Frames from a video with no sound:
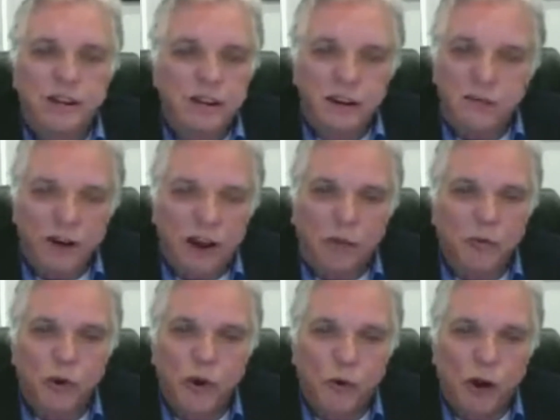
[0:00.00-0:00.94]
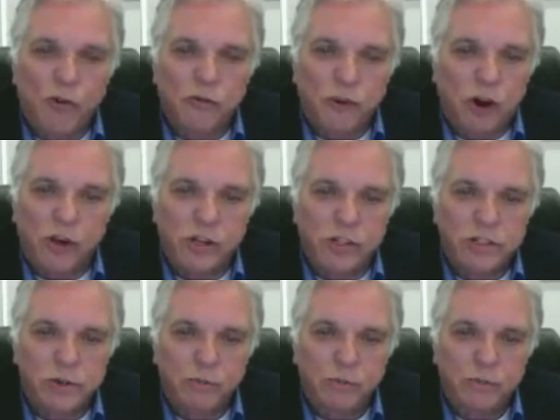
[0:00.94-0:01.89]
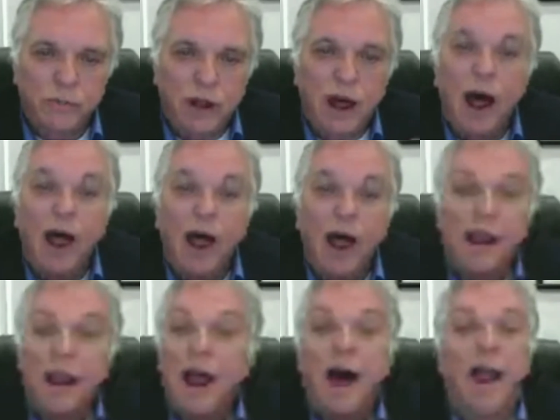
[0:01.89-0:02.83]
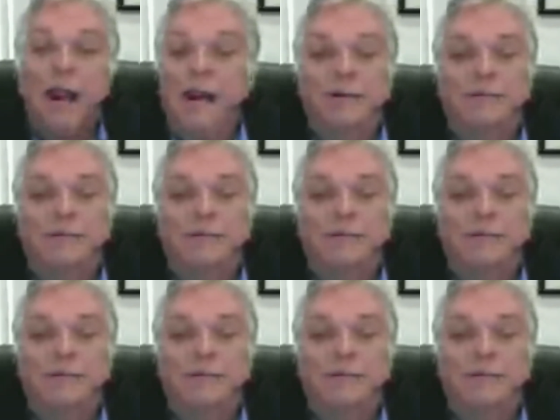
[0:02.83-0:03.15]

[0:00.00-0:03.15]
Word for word: didn't develop regressive autism. None.